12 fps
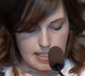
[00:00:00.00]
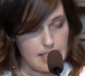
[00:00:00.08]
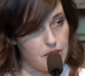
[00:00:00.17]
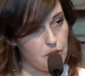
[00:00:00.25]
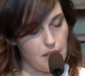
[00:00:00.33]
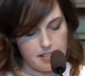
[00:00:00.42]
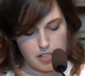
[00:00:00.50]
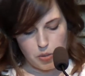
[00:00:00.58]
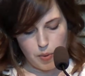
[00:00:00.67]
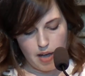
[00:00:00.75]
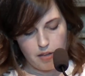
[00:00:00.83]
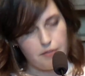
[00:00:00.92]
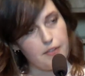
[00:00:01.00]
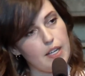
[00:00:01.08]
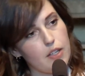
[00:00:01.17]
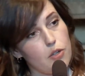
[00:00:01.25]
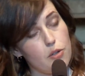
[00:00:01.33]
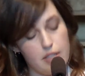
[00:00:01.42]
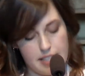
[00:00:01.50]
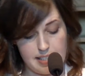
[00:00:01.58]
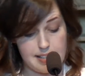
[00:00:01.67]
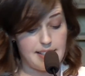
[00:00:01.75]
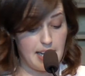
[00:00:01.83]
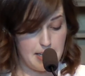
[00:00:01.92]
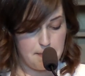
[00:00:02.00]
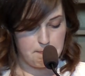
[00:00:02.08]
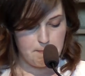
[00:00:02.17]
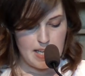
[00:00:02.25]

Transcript: In 2012, Google did a study